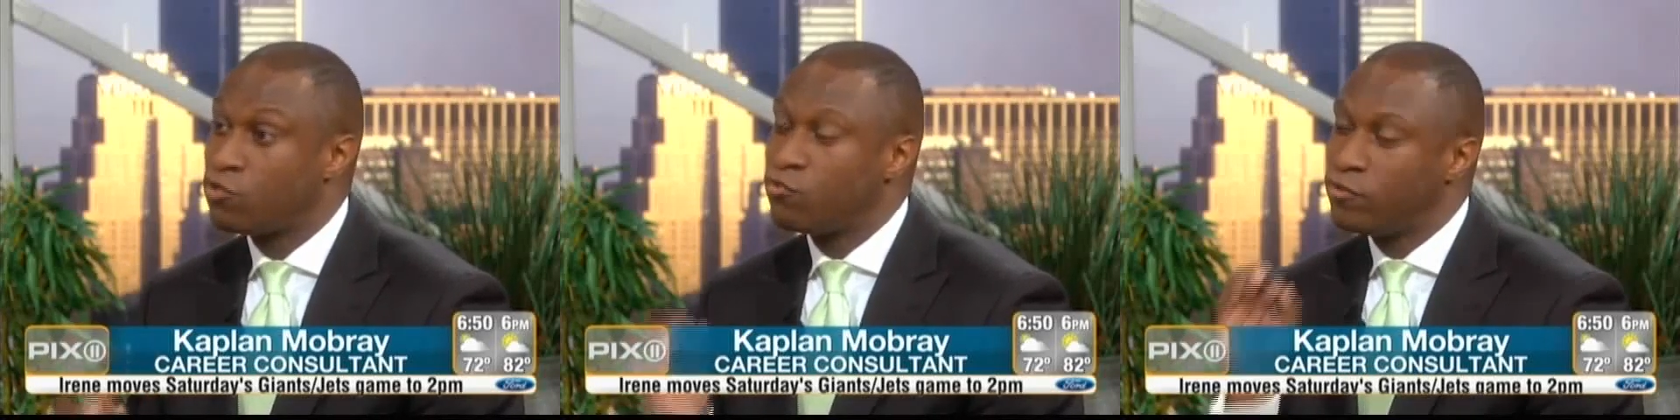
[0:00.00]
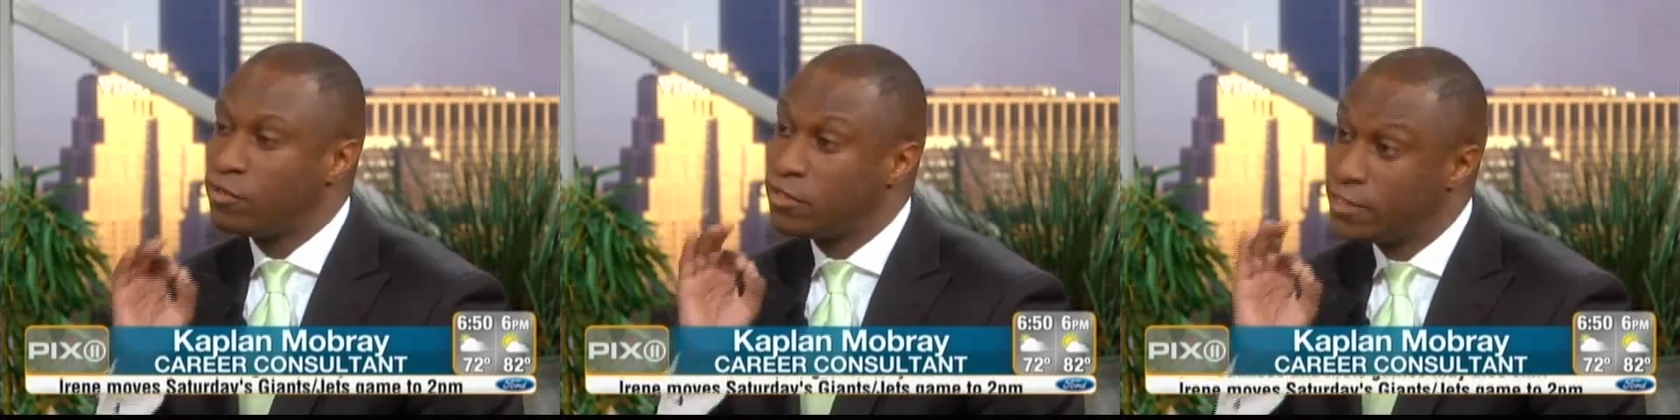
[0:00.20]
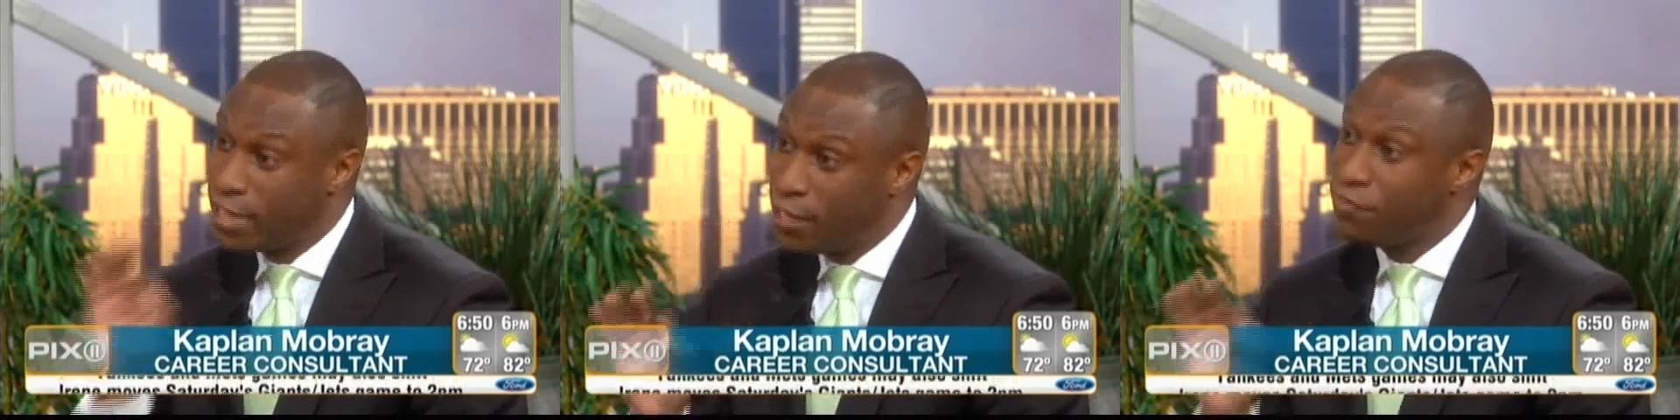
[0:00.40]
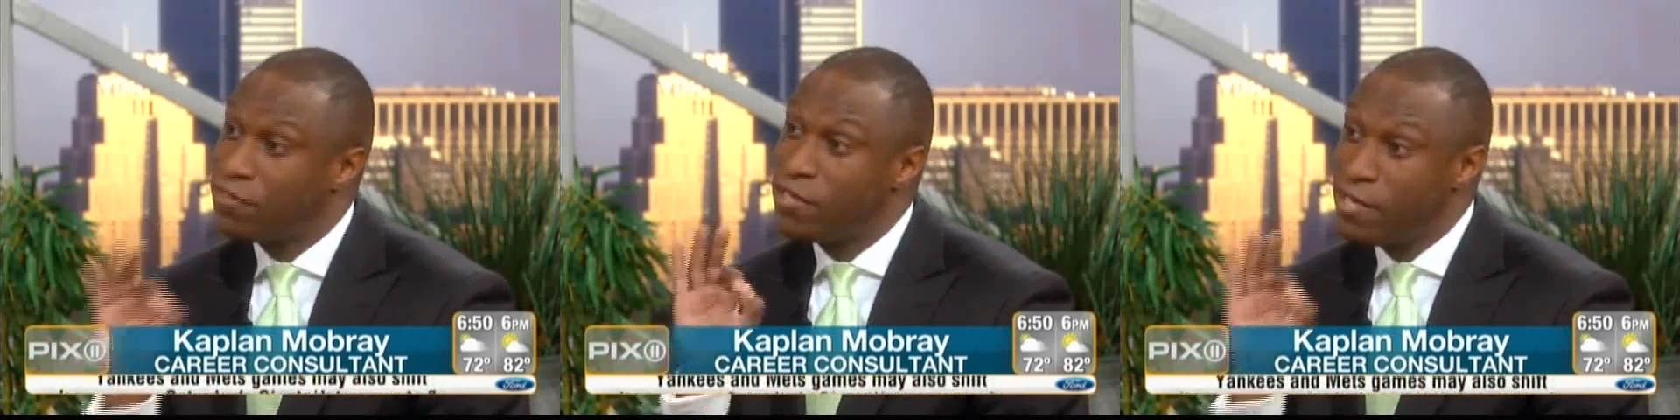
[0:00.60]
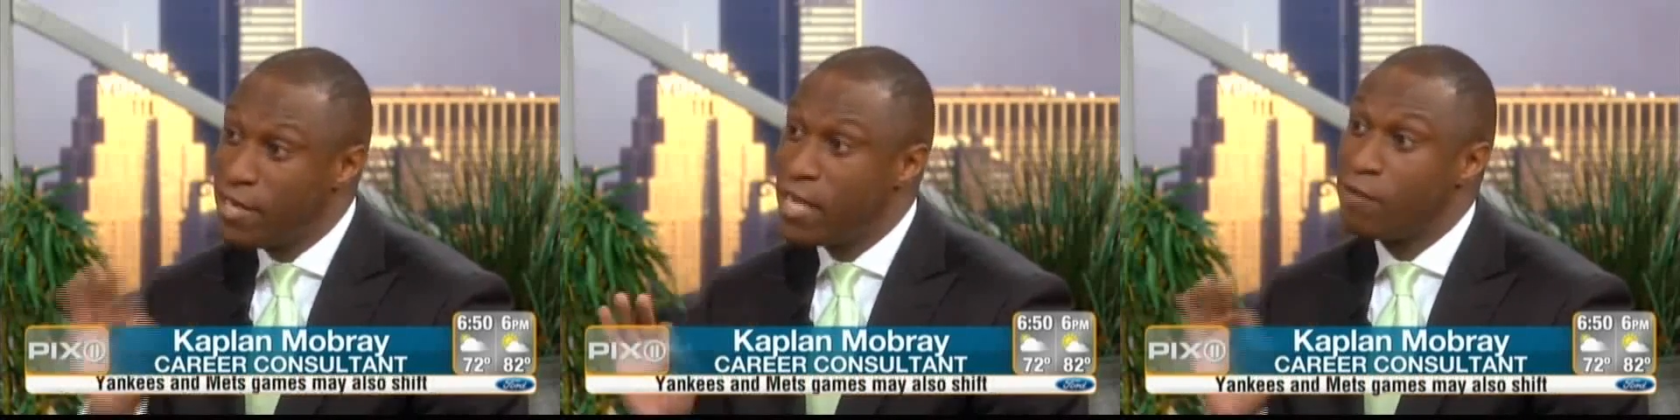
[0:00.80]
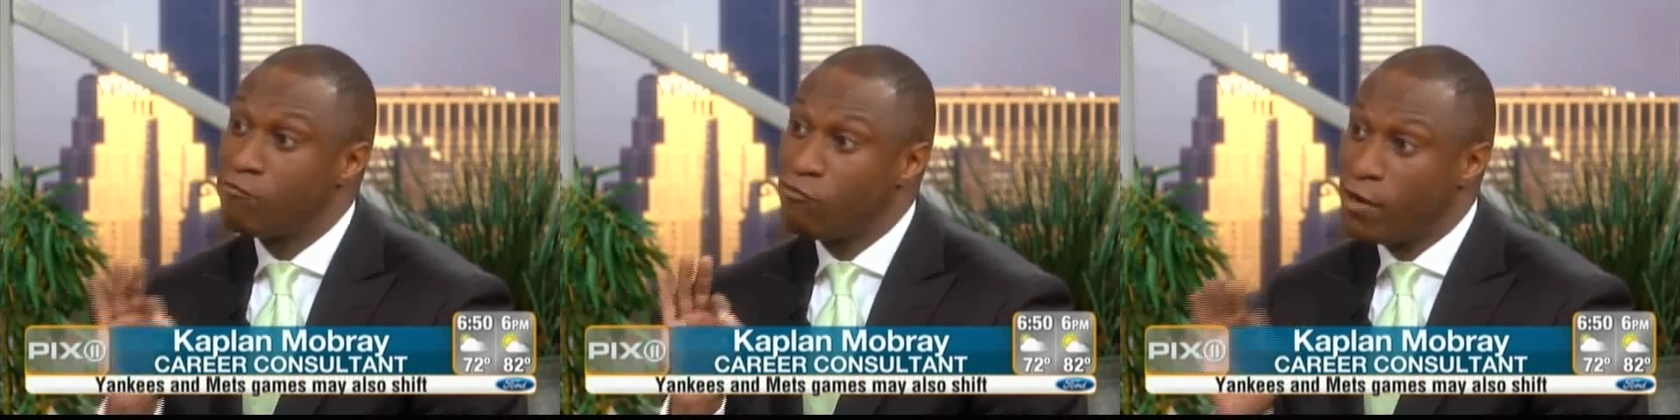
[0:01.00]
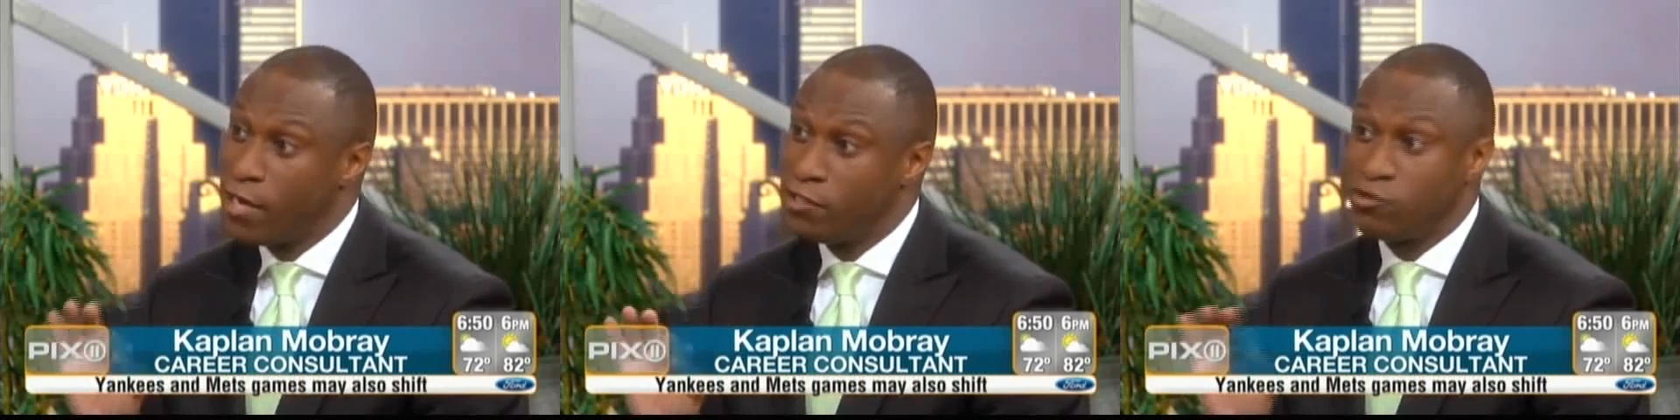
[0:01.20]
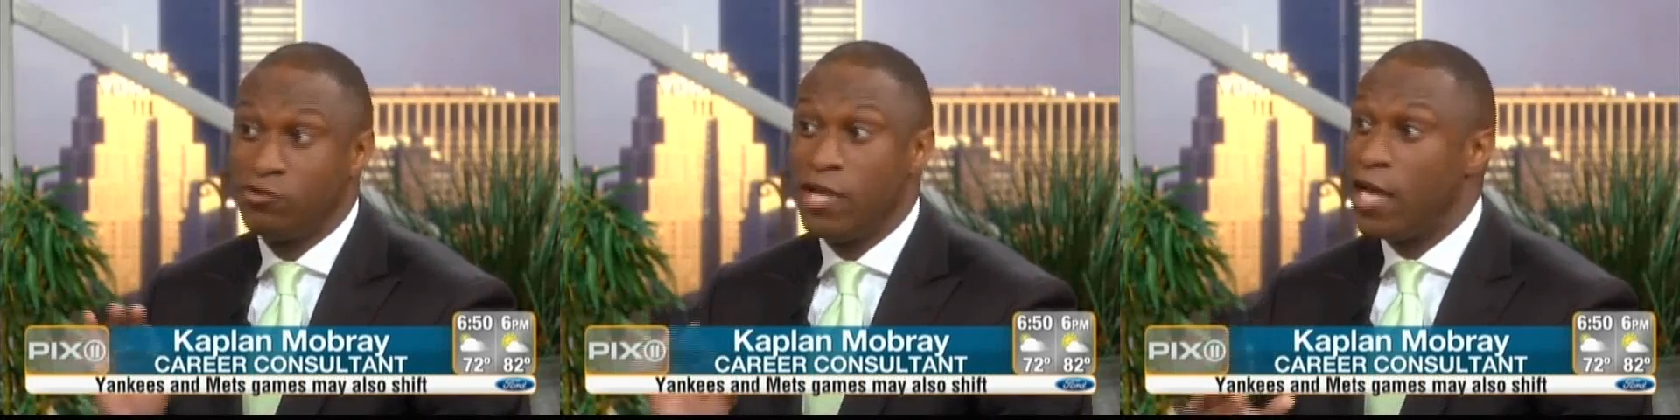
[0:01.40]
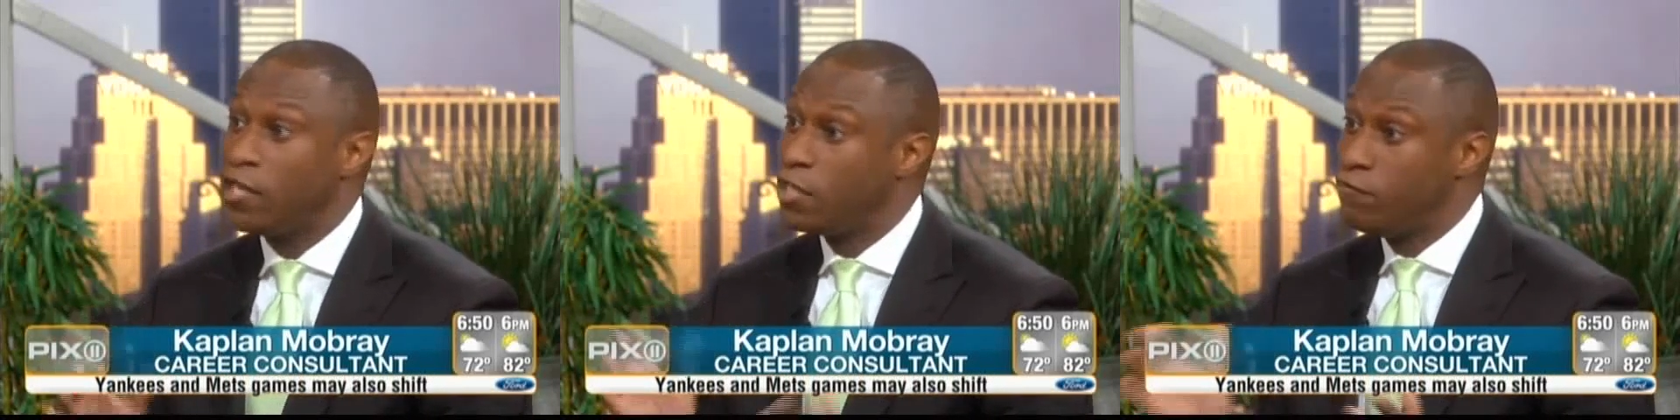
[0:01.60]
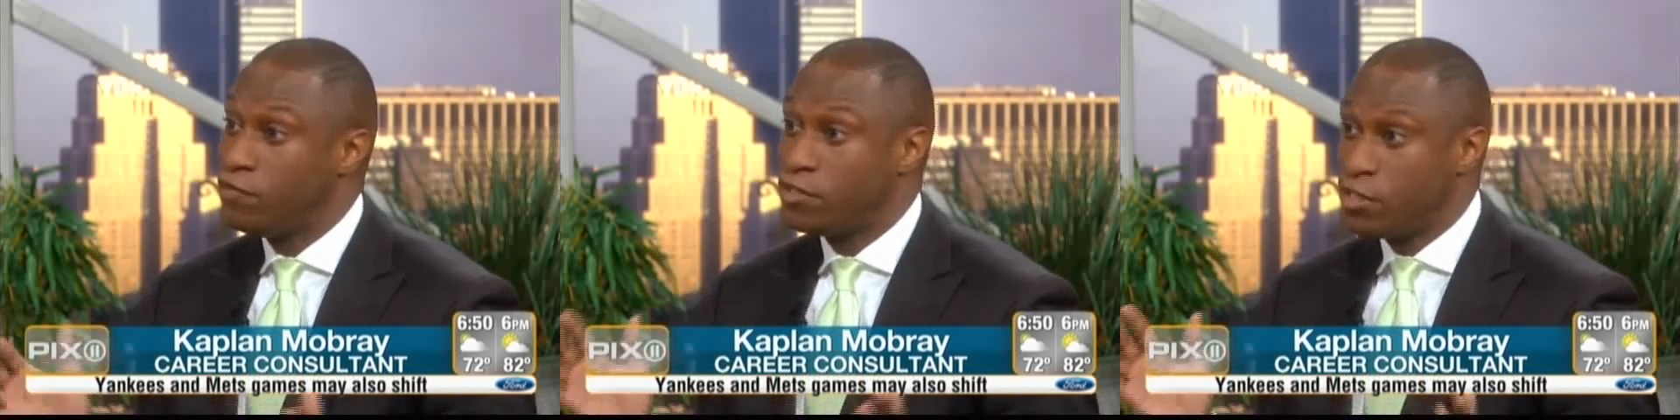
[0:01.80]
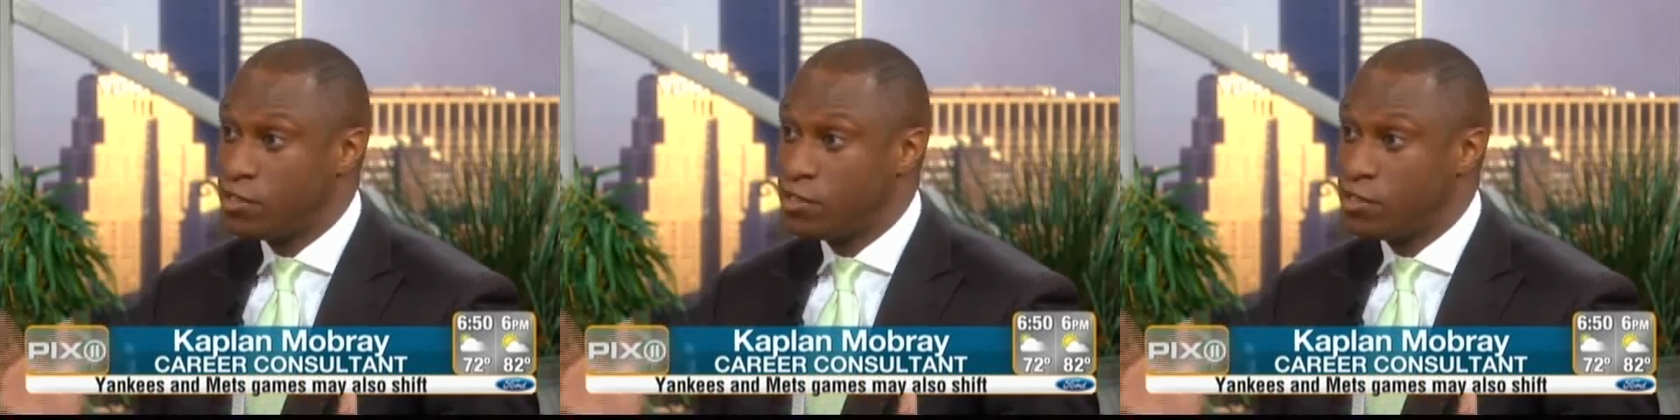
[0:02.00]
So get the name right. Do not leave